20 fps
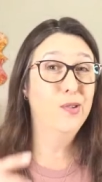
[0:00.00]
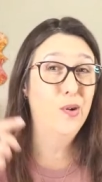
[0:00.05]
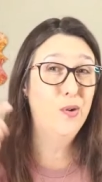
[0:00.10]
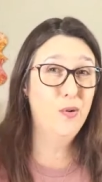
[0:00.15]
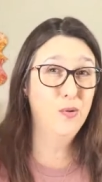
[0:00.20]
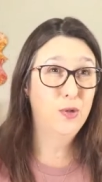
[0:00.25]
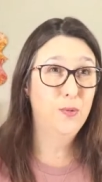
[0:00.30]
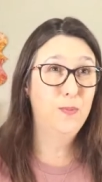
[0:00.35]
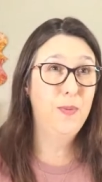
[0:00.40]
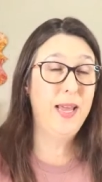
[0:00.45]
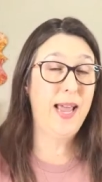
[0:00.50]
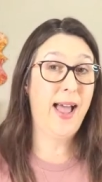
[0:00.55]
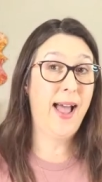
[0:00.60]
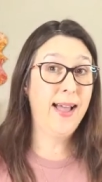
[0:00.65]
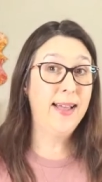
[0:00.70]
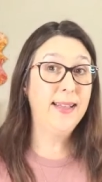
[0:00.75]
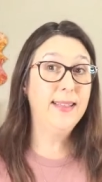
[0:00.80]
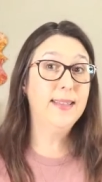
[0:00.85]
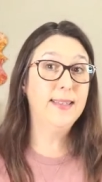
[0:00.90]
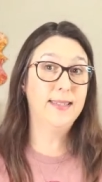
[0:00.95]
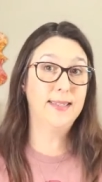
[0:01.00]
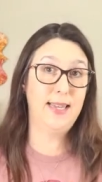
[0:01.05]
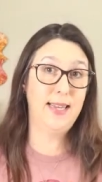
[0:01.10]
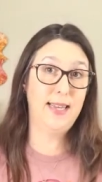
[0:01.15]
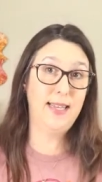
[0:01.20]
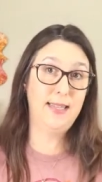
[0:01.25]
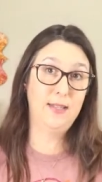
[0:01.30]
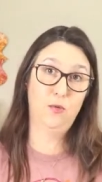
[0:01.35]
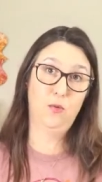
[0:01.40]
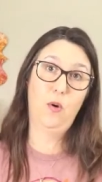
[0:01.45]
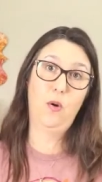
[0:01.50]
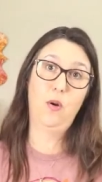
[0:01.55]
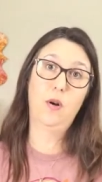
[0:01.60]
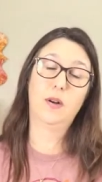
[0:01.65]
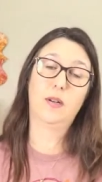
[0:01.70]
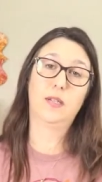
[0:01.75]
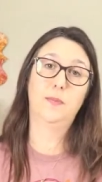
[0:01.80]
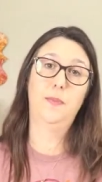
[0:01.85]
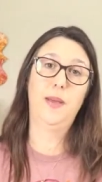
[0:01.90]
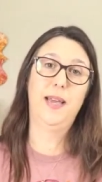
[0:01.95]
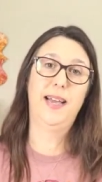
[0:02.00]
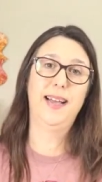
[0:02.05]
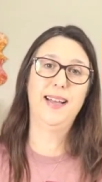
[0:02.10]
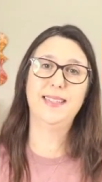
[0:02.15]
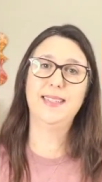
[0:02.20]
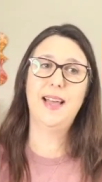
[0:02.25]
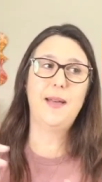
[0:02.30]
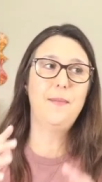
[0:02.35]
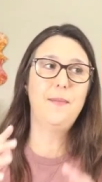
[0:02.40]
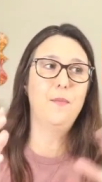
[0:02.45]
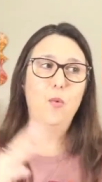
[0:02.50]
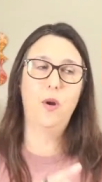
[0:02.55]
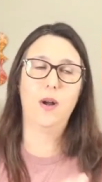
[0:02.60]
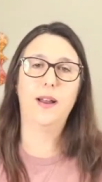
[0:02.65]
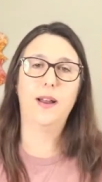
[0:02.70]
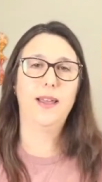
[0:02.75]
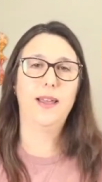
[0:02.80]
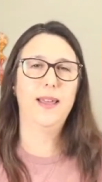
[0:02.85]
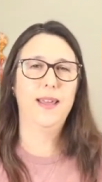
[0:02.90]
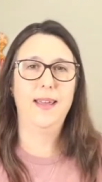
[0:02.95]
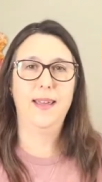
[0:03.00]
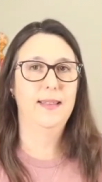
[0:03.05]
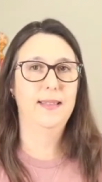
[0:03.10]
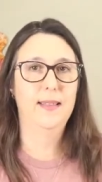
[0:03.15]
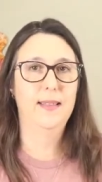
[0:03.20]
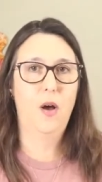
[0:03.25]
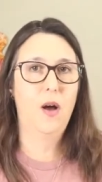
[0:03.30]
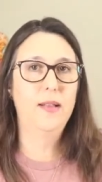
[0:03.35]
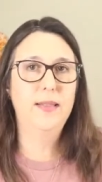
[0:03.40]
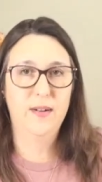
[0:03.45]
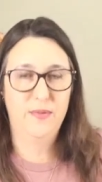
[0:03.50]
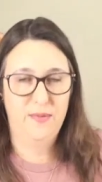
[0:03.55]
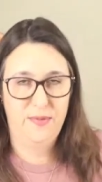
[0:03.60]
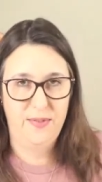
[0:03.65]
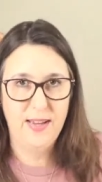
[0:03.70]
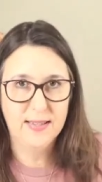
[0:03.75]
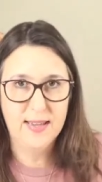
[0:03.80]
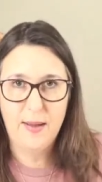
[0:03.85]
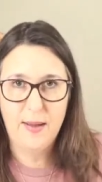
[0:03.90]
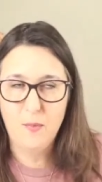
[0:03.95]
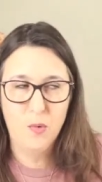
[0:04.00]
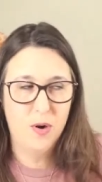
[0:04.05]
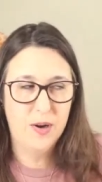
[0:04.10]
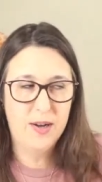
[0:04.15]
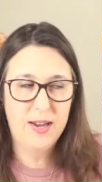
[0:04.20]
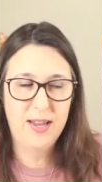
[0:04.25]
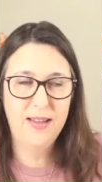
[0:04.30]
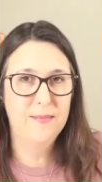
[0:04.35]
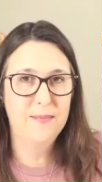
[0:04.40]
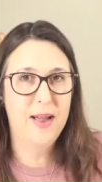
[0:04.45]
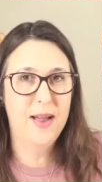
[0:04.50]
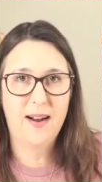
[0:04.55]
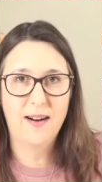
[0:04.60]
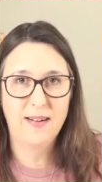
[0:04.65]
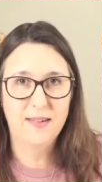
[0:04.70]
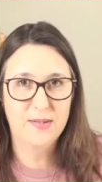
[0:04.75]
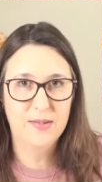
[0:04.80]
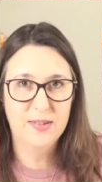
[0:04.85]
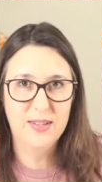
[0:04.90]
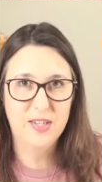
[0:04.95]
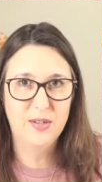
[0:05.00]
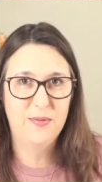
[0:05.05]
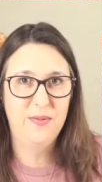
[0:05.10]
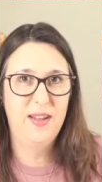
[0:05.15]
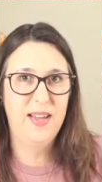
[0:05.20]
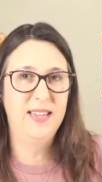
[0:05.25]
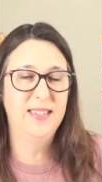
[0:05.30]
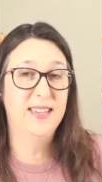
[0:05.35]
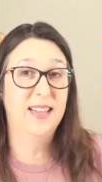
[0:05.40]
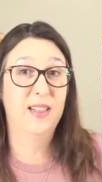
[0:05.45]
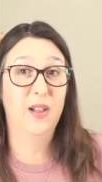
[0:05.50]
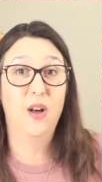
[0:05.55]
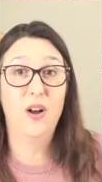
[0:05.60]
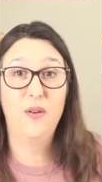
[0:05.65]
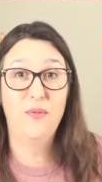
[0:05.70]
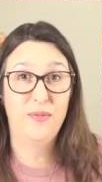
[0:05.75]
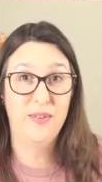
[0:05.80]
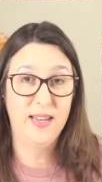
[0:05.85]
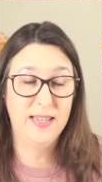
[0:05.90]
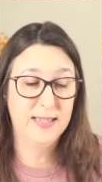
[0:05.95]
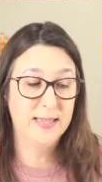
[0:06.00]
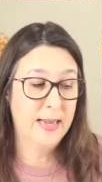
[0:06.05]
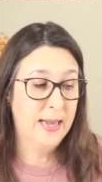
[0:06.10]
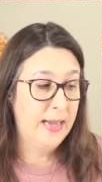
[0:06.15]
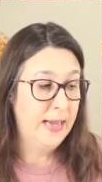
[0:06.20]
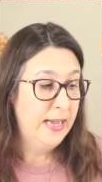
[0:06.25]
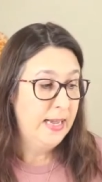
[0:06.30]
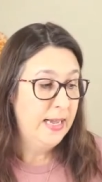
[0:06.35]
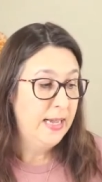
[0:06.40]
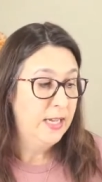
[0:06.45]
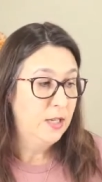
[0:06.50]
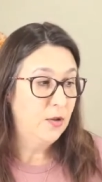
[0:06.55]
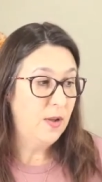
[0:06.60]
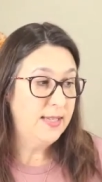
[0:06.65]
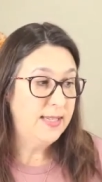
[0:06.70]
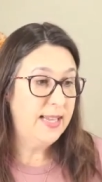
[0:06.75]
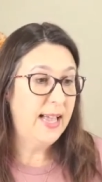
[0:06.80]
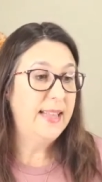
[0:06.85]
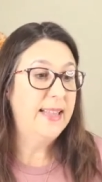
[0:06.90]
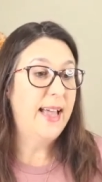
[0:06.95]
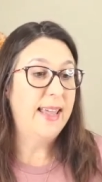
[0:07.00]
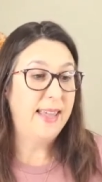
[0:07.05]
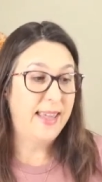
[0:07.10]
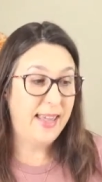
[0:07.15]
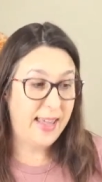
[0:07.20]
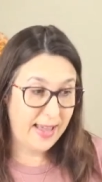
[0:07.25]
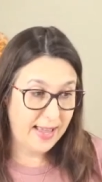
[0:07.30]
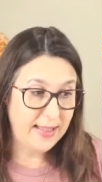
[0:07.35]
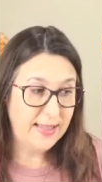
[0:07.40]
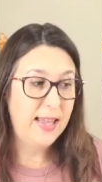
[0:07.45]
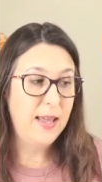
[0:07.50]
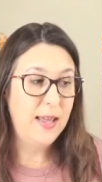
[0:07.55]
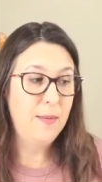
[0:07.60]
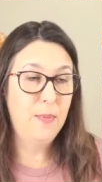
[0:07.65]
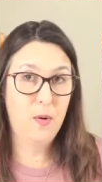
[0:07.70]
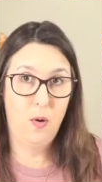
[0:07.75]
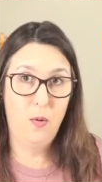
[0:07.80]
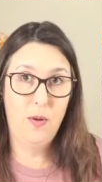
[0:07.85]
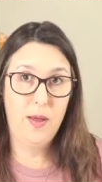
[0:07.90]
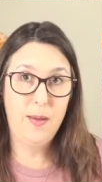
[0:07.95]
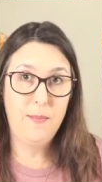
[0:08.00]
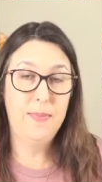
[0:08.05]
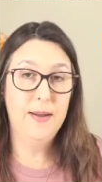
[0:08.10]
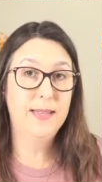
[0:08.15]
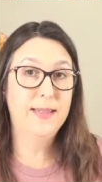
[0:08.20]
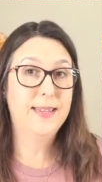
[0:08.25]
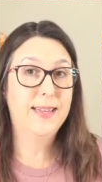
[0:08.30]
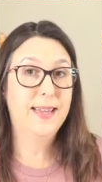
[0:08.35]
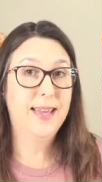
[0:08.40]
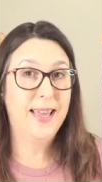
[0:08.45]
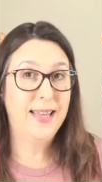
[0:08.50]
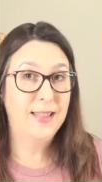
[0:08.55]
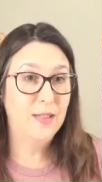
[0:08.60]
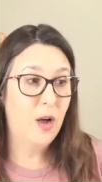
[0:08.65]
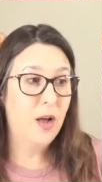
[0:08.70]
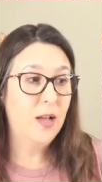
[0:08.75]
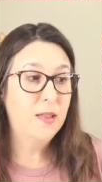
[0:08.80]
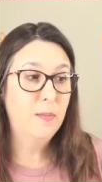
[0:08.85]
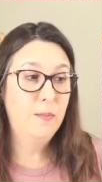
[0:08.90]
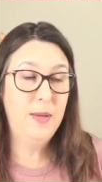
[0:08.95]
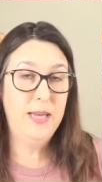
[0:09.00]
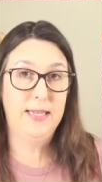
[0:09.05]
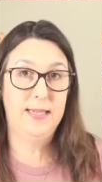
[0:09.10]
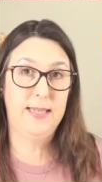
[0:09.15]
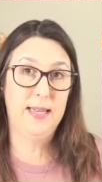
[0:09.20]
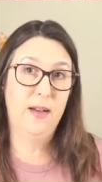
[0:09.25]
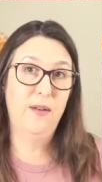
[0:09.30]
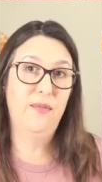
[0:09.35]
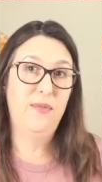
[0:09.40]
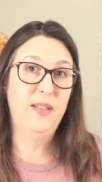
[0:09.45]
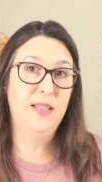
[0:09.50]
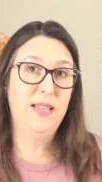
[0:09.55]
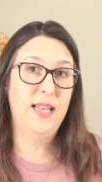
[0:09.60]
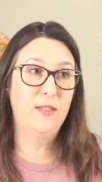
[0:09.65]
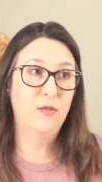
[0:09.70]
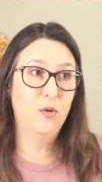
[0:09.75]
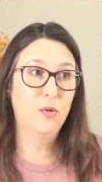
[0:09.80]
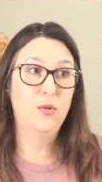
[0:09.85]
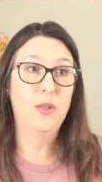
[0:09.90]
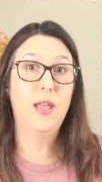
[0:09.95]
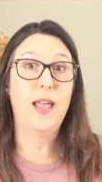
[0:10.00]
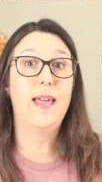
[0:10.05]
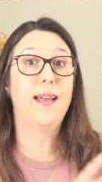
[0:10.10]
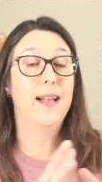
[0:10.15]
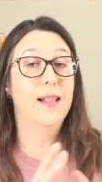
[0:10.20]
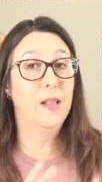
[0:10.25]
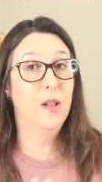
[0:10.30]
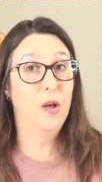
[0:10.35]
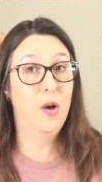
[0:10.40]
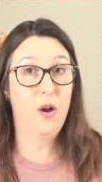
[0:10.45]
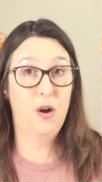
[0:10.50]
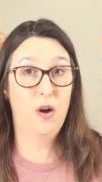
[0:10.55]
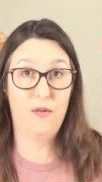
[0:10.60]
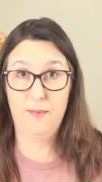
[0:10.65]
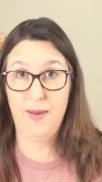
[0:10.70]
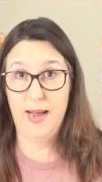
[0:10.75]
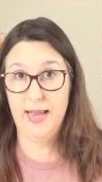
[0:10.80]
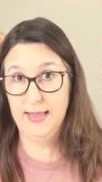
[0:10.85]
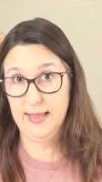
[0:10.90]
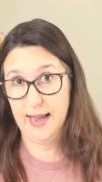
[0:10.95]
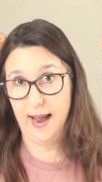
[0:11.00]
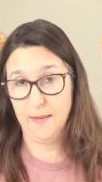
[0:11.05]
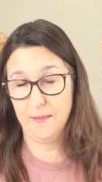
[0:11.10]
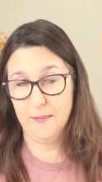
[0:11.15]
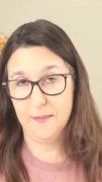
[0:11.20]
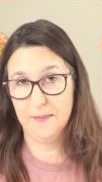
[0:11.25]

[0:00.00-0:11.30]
those behind the scenes works because I'm working in other things. I'm working in my cartonage things, a lot of things. So I said I can keep going, but cannot be something that will take a lot of my time.